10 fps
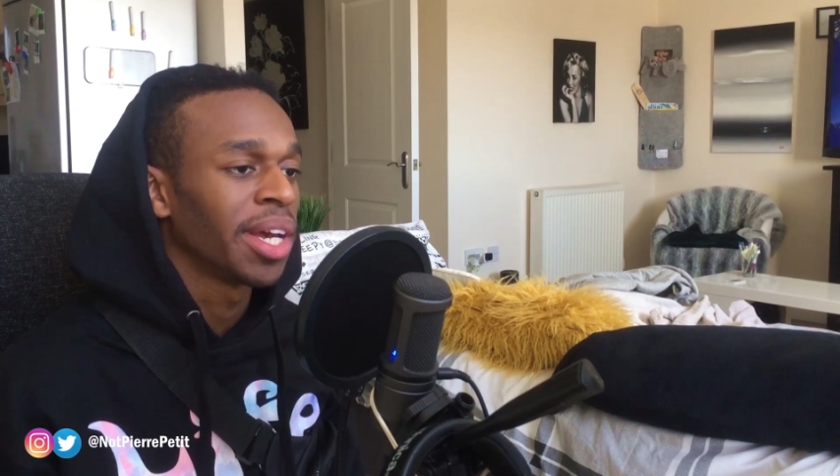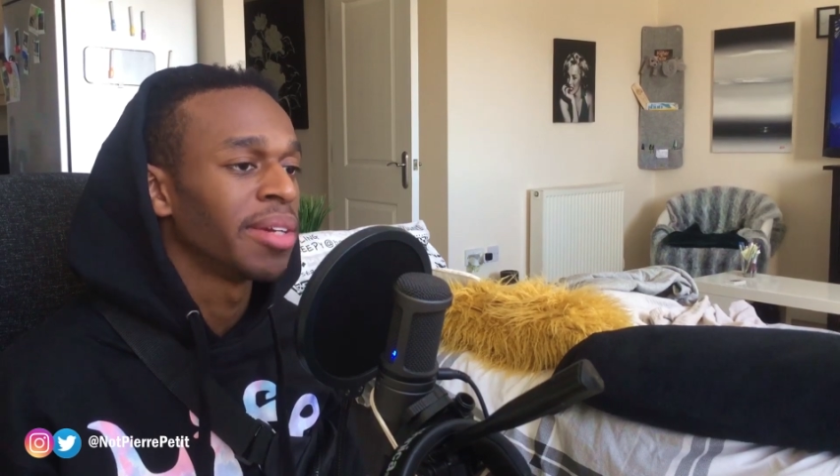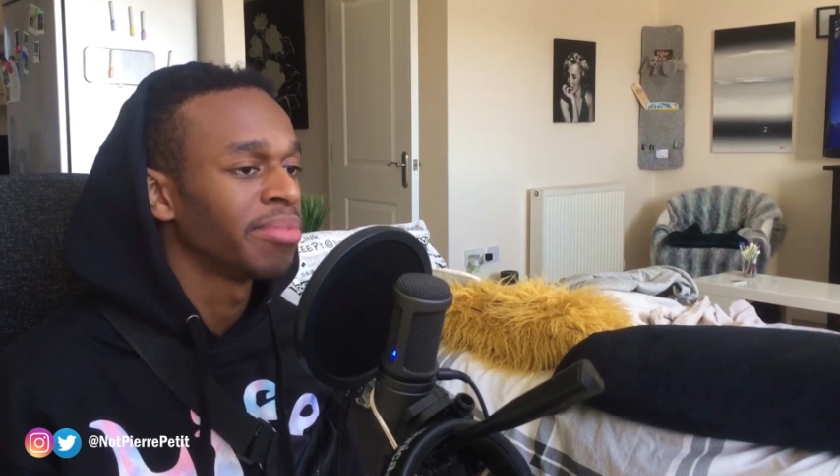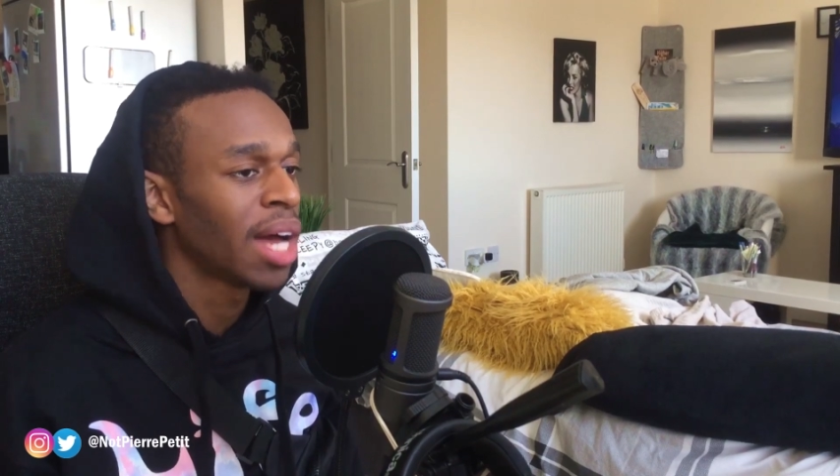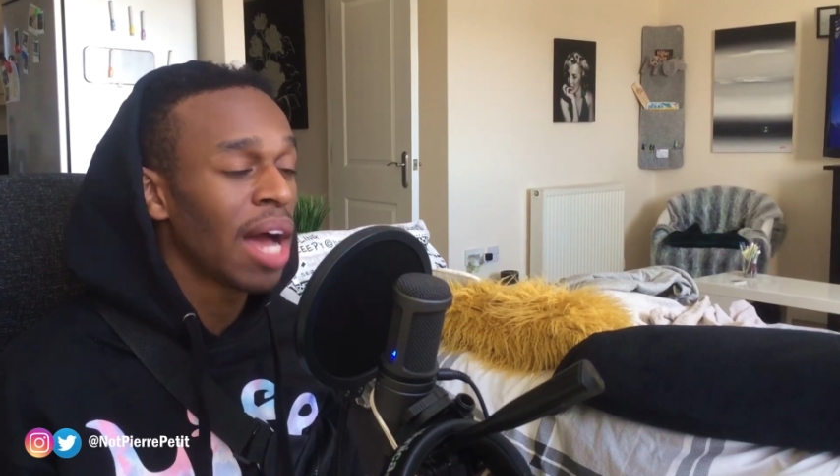
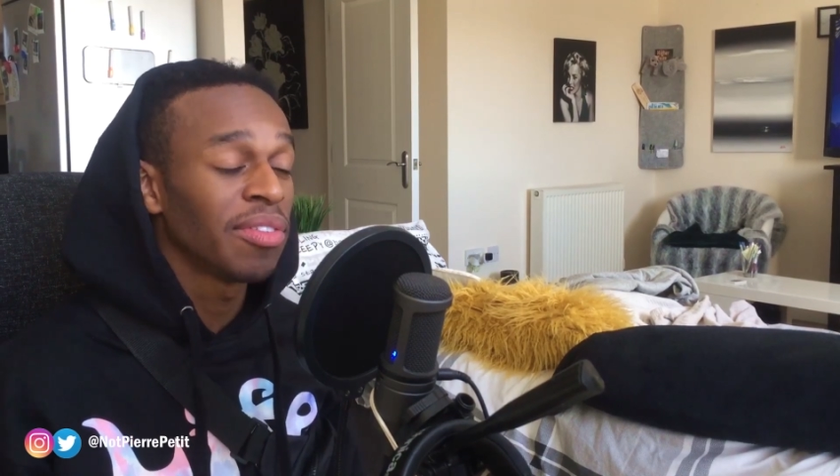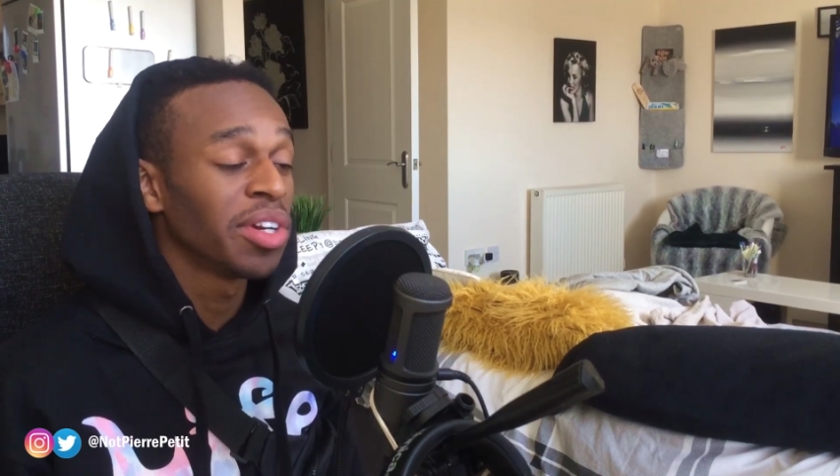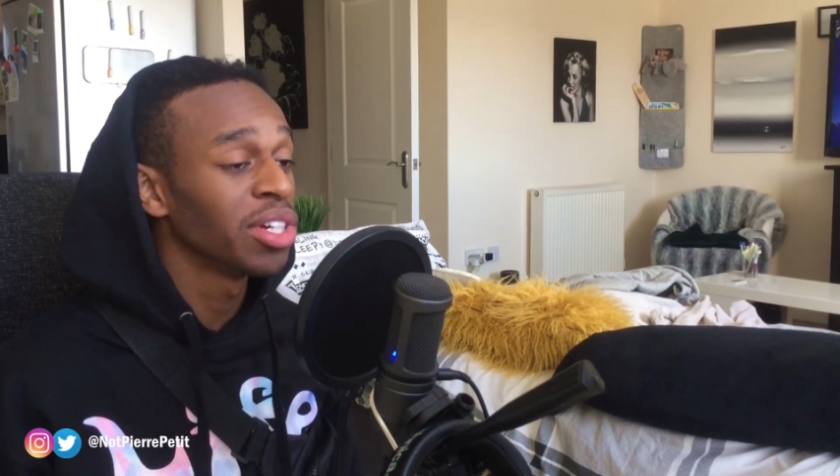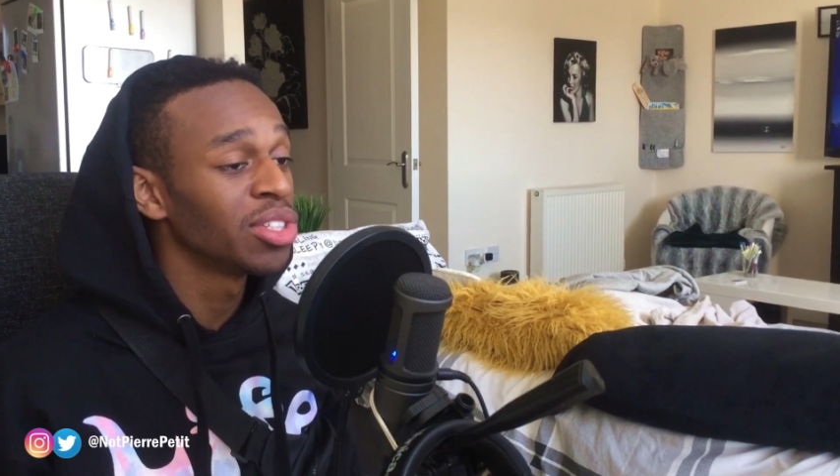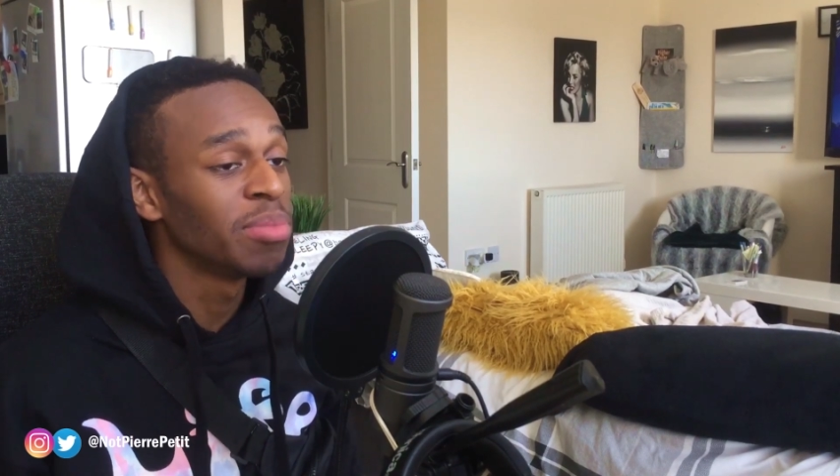Okay. I
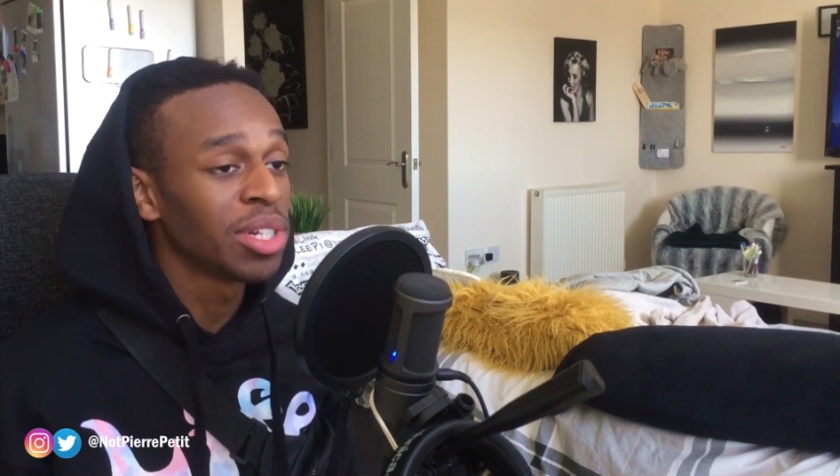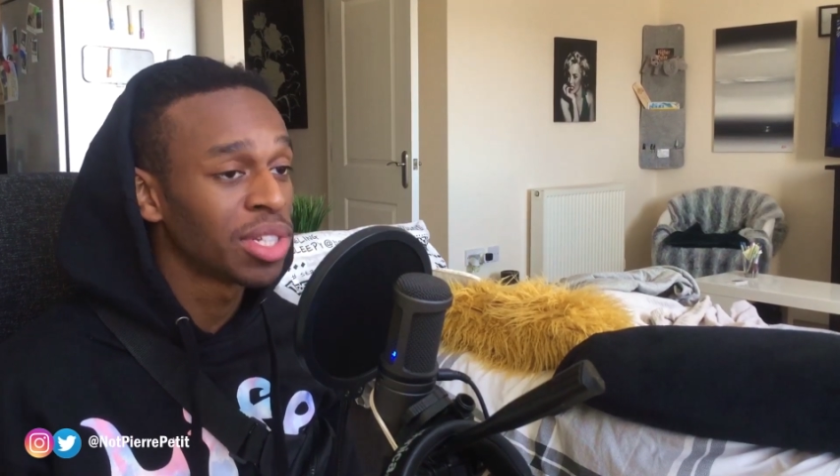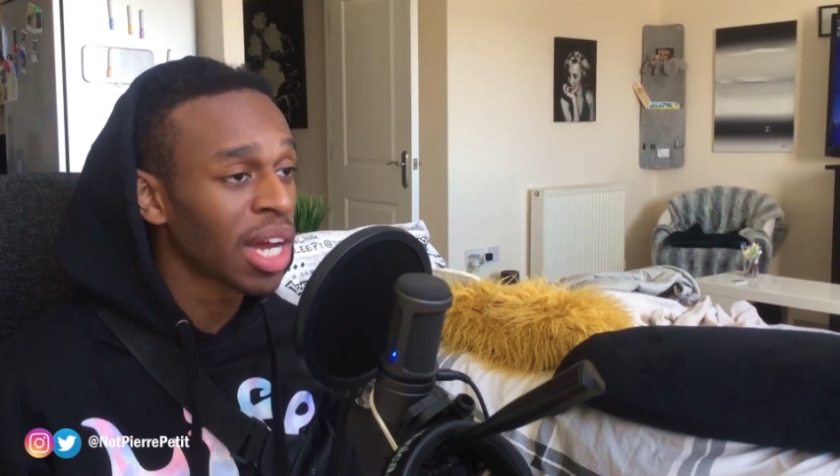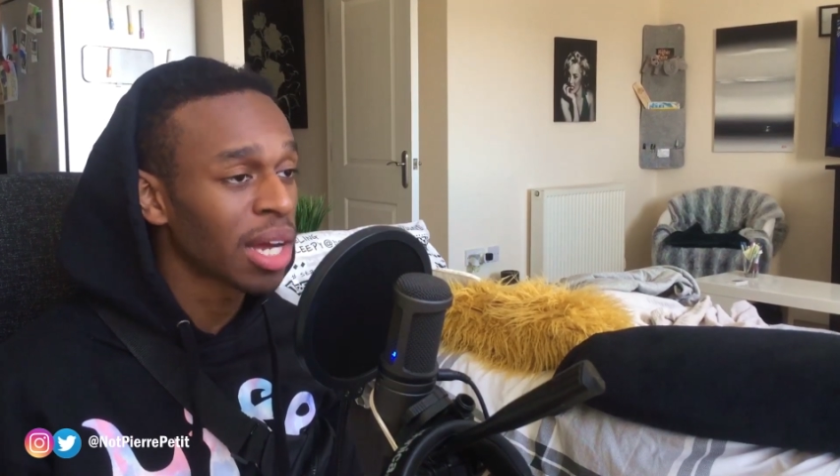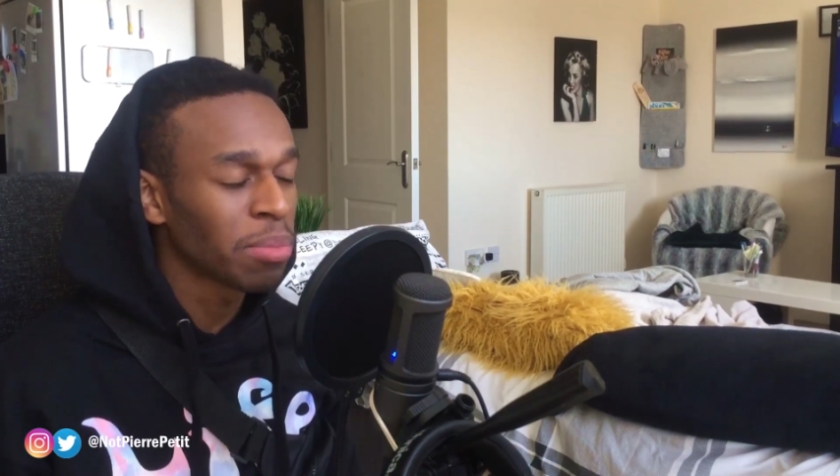haven't heard too
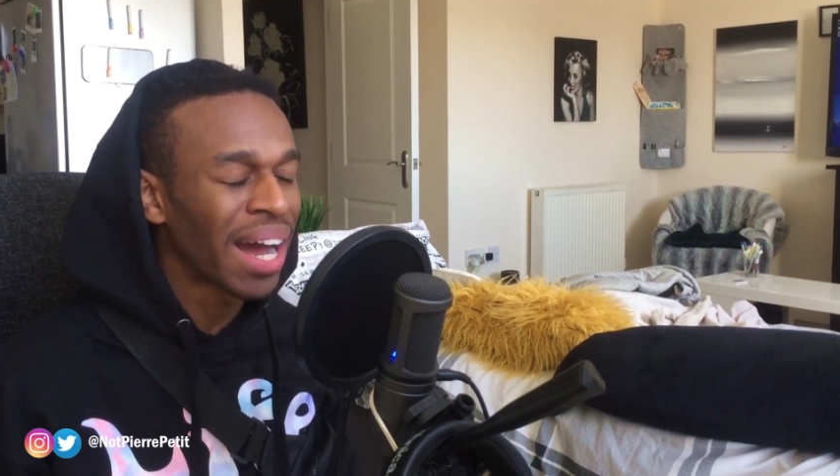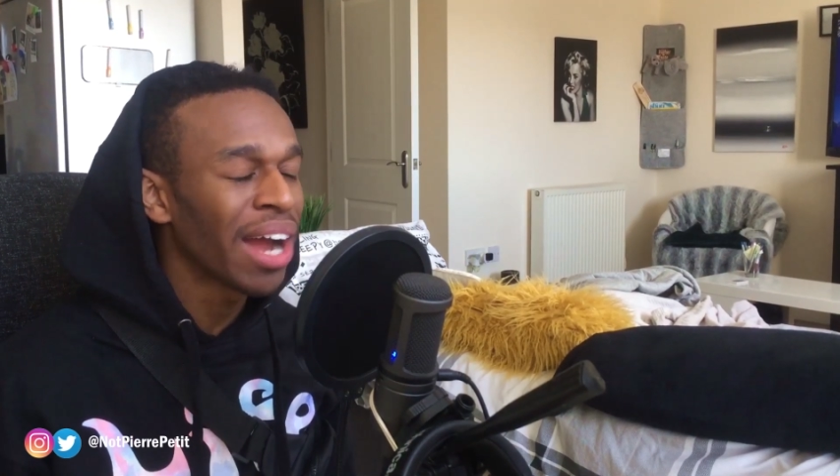much Jack,